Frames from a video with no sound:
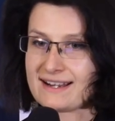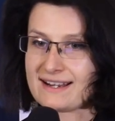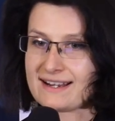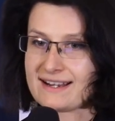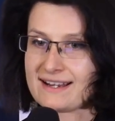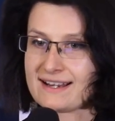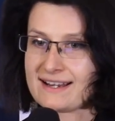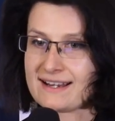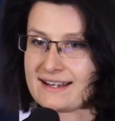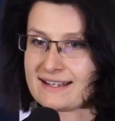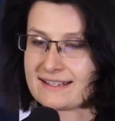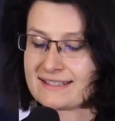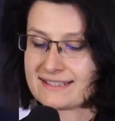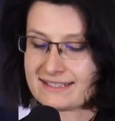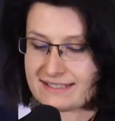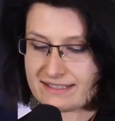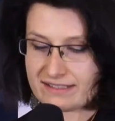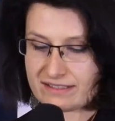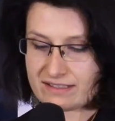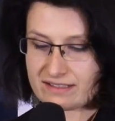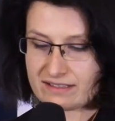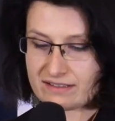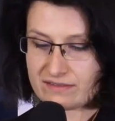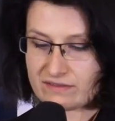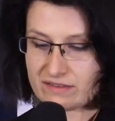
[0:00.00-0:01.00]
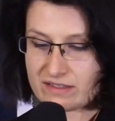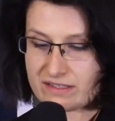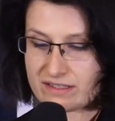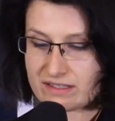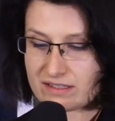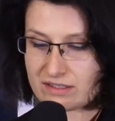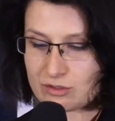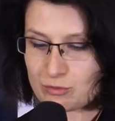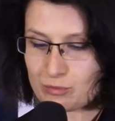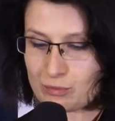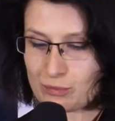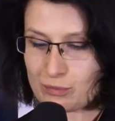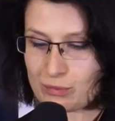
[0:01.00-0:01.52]
And
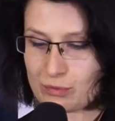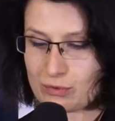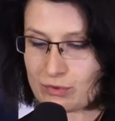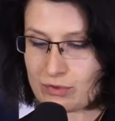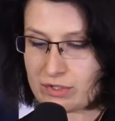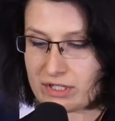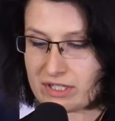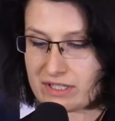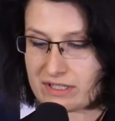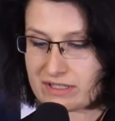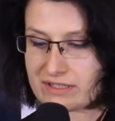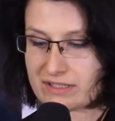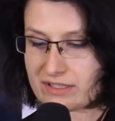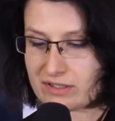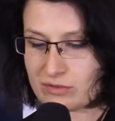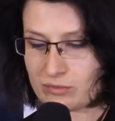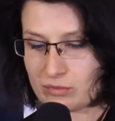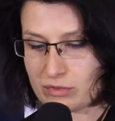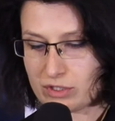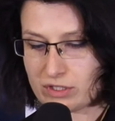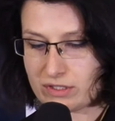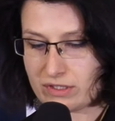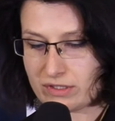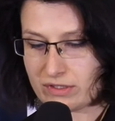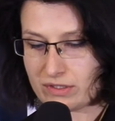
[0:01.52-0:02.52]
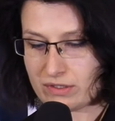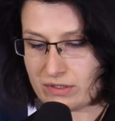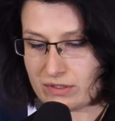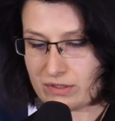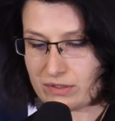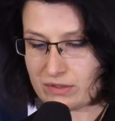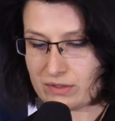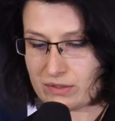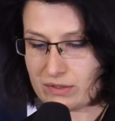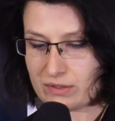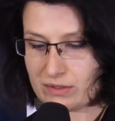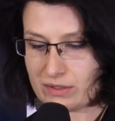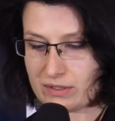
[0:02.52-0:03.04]
this brings me
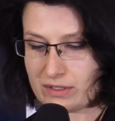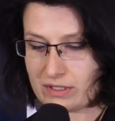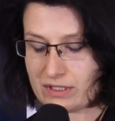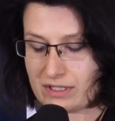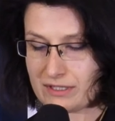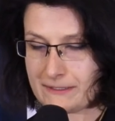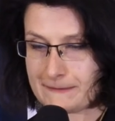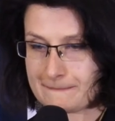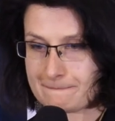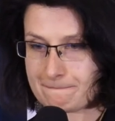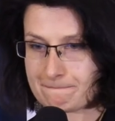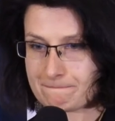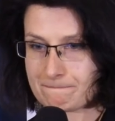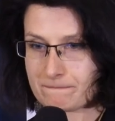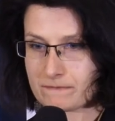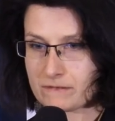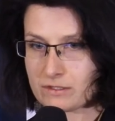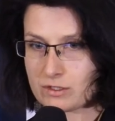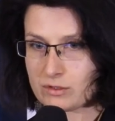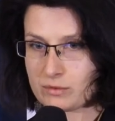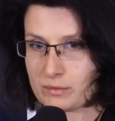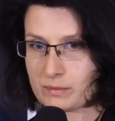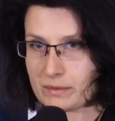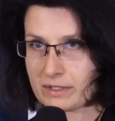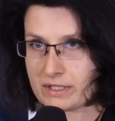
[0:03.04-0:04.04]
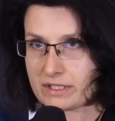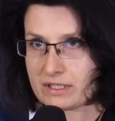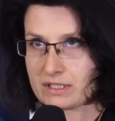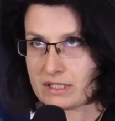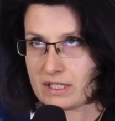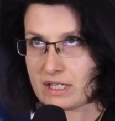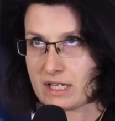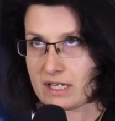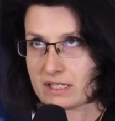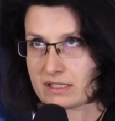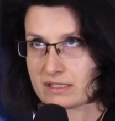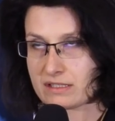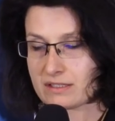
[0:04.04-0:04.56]
to my
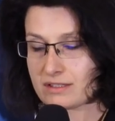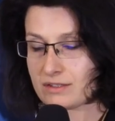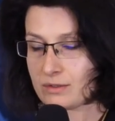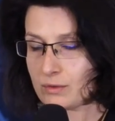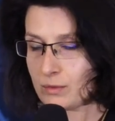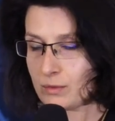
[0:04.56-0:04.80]
next